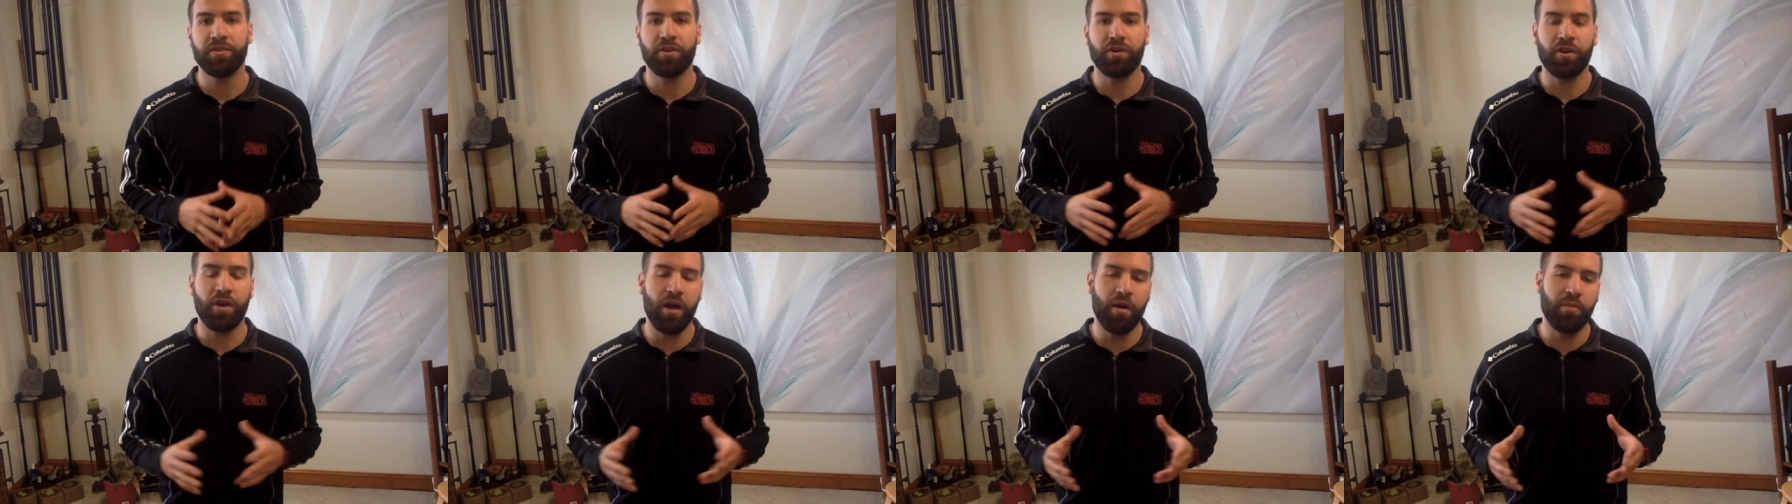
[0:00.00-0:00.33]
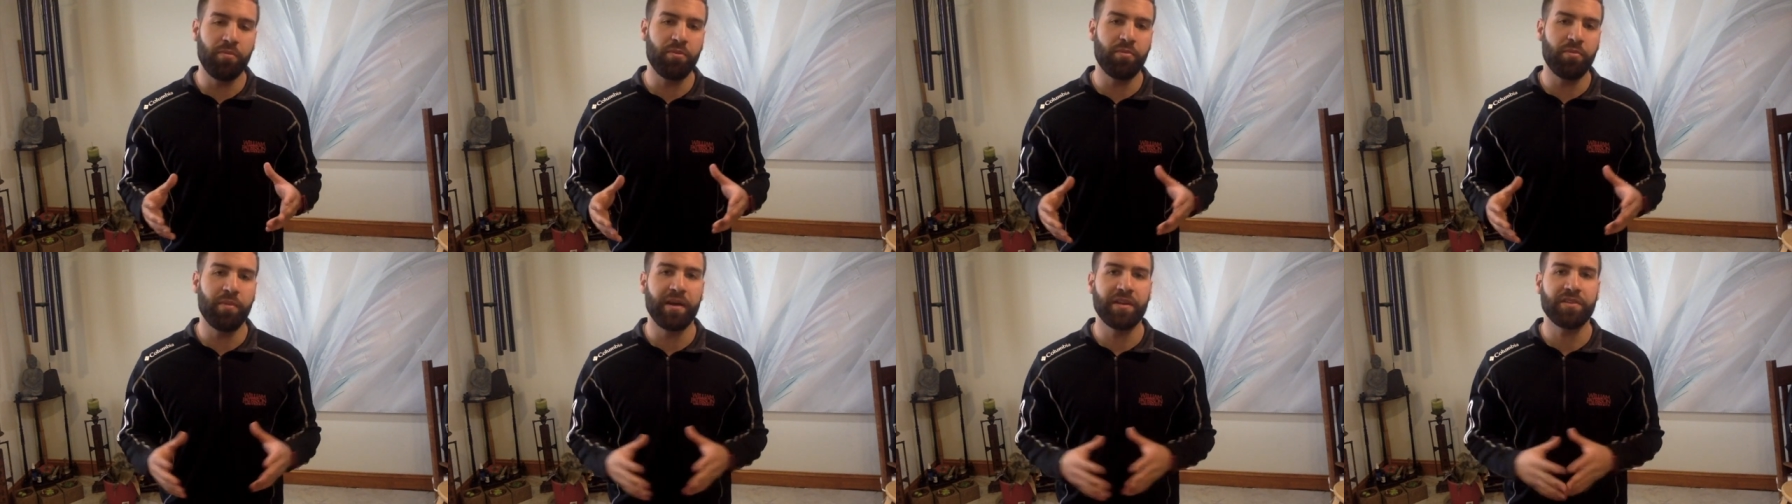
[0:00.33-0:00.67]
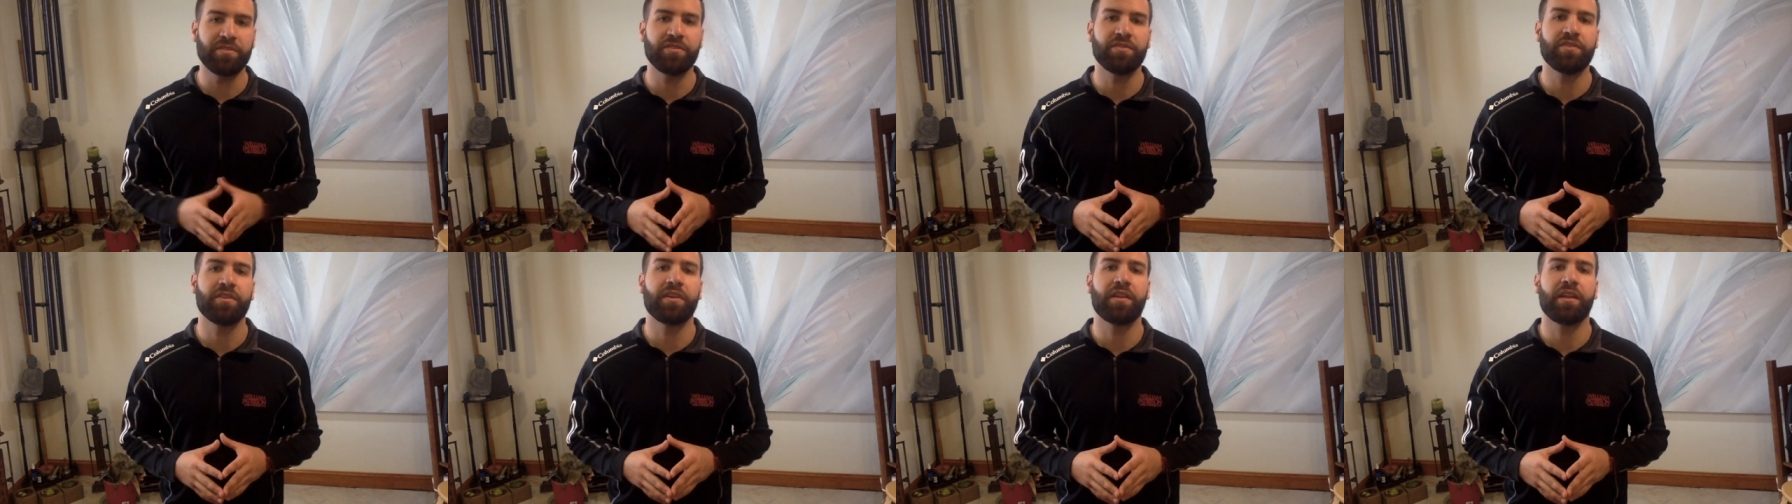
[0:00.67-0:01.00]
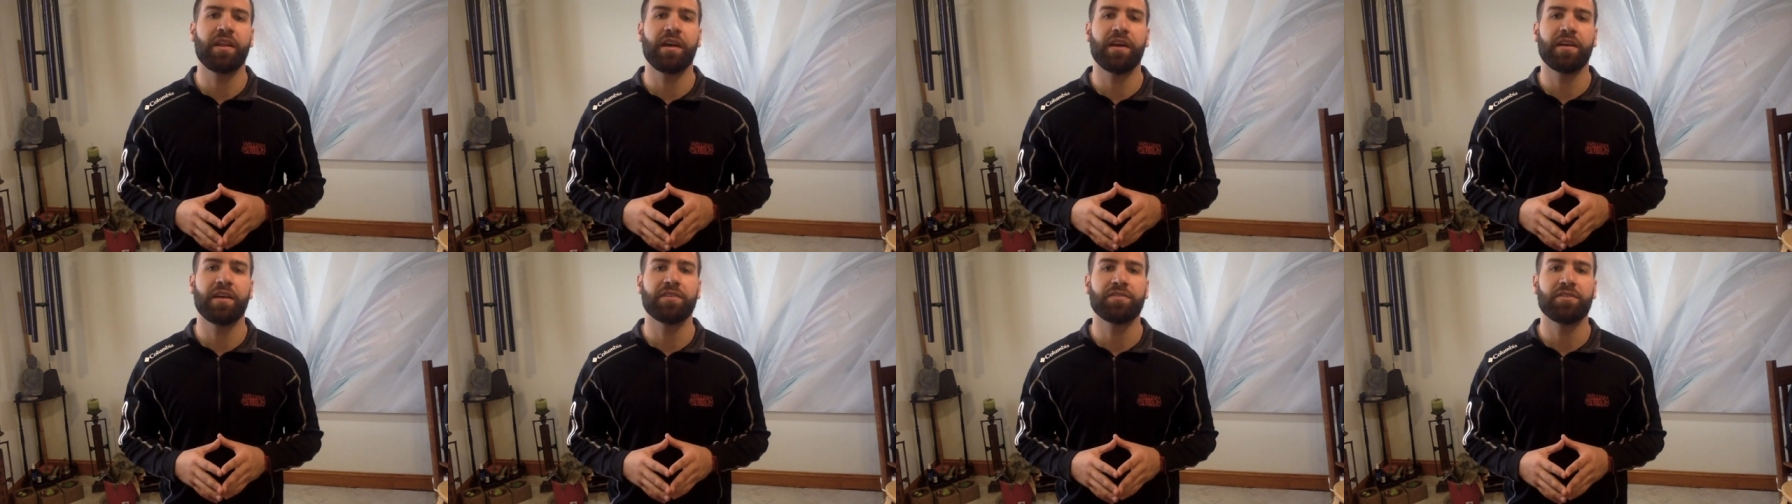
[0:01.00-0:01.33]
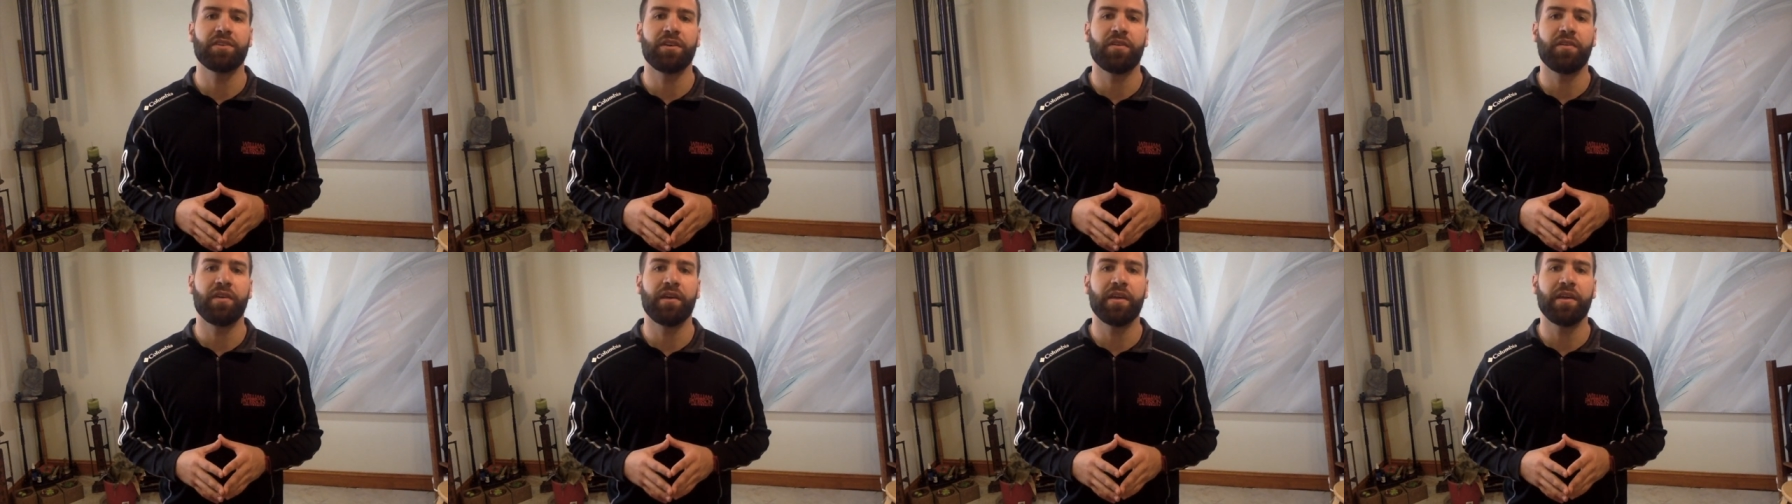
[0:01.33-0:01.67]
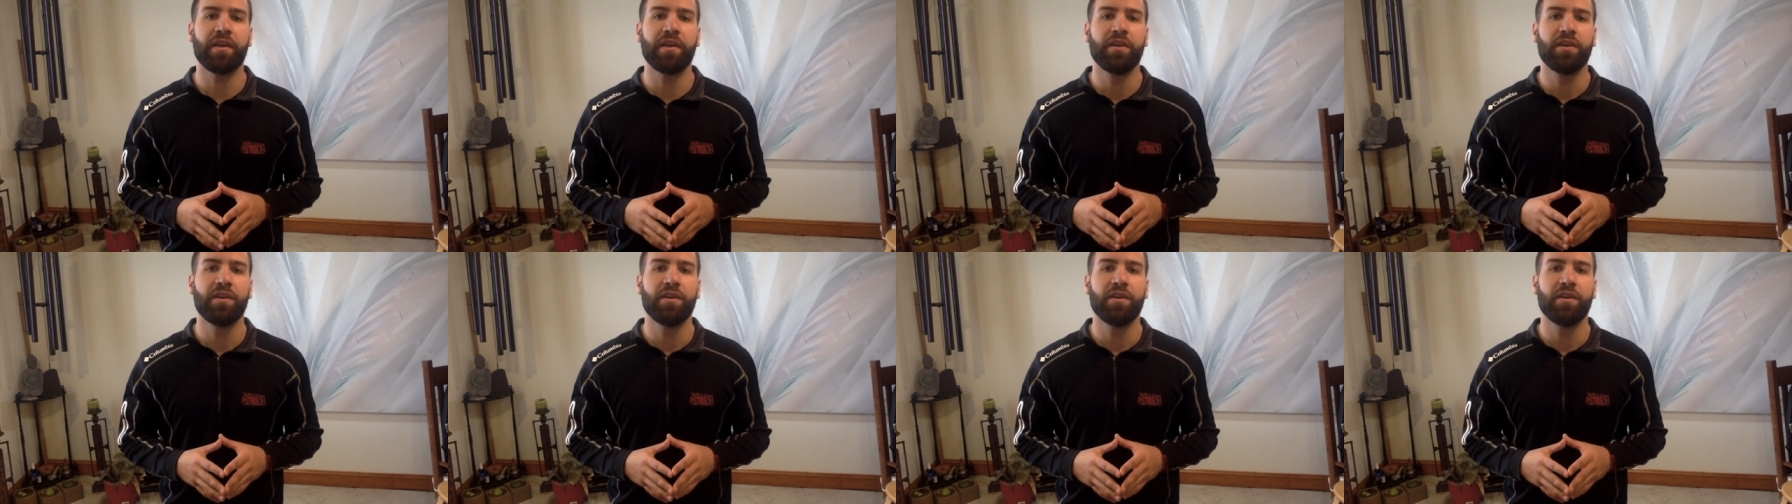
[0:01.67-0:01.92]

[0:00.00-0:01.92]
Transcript: compromise to the class. All right?